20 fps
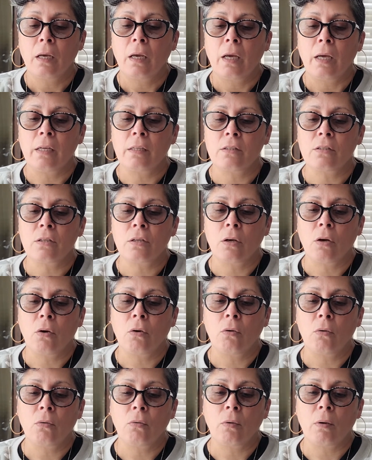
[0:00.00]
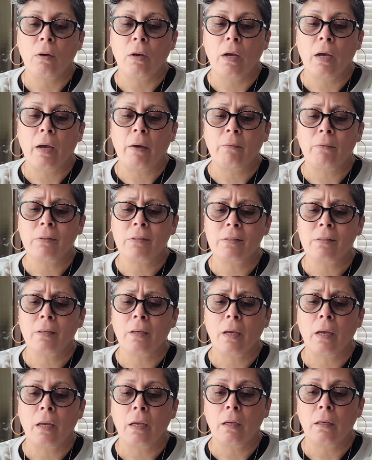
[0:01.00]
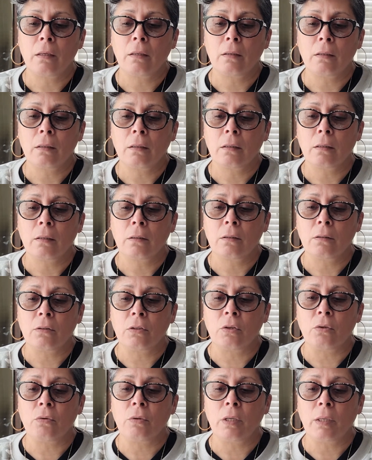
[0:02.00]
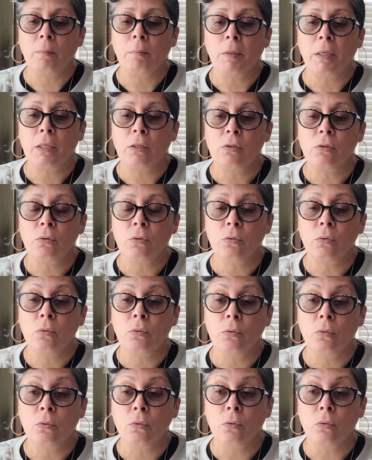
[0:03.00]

And so I would say, do you need me to